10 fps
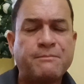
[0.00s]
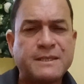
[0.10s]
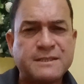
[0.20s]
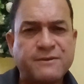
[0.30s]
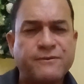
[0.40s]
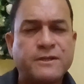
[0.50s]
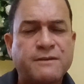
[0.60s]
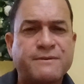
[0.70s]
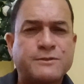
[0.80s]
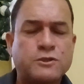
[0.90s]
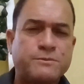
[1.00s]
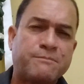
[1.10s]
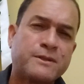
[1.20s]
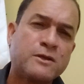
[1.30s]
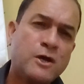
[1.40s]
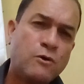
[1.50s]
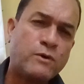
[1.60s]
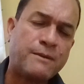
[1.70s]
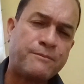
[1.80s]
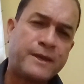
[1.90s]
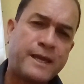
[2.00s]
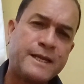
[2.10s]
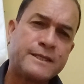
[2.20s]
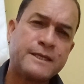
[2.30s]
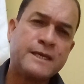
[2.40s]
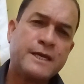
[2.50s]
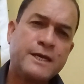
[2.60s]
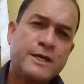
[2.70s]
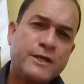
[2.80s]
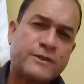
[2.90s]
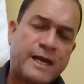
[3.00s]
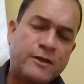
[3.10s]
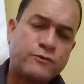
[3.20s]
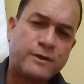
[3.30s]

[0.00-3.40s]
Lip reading: But it's a different subject. But what I'm here trying to